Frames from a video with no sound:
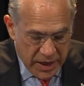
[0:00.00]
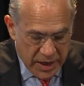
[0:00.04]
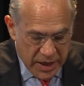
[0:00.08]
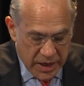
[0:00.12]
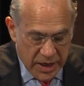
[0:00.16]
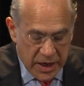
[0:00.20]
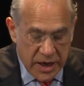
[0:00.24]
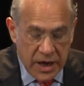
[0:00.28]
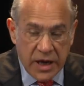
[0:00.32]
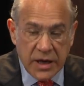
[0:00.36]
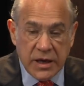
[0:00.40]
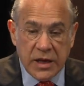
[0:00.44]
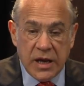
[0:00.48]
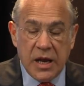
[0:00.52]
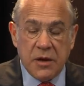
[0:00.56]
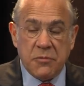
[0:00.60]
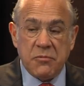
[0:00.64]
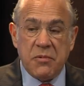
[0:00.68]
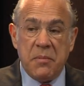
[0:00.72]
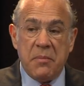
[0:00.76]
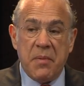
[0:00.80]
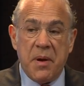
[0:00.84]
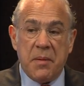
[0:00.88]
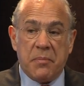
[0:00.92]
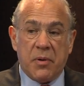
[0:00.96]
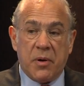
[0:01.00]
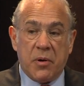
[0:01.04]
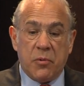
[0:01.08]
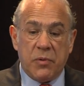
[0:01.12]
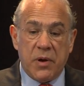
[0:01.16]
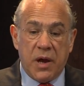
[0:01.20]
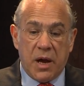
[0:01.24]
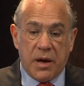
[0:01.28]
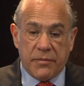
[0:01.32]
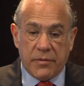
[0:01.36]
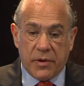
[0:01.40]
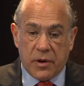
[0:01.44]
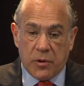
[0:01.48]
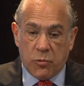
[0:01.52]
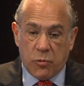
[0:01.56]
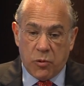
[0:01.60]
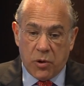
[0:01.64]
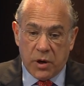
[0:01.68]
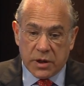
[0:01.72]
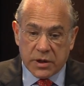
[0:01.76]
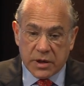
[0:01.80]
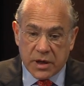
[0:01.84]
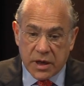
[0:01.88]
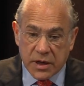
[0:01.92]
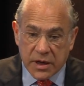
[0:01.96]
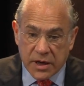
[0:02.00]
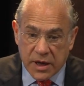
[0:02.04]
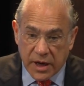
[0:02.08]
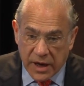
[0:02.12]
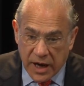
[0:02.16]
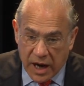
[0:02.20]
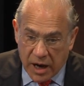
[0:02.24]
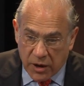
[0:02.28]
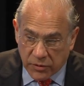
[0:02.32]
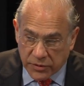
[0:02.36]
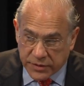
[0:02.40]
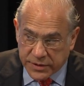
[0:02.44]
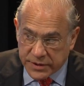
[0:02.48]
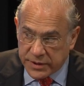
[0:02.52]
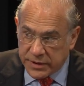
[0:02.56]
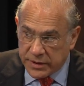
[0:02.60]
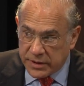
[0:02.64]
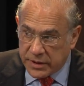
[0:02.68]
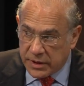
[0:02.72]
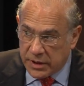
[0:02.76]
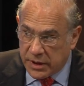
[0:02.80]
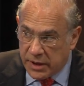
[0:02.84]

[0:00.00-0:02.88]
And remember, we have our work cut out.